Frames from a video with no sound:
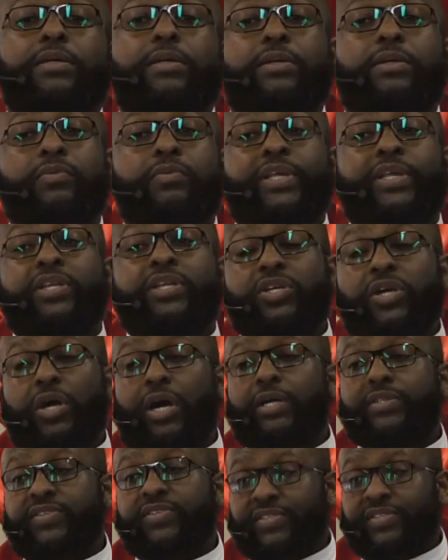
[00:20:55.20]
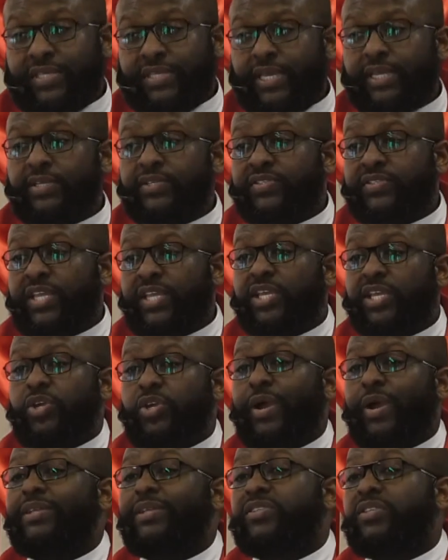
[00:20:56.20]
when God says, take
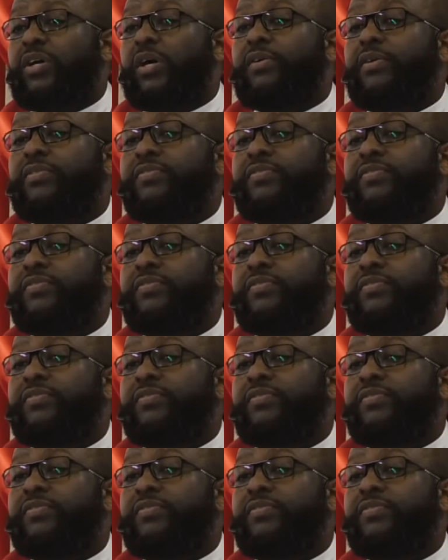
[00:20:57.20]
your hands off.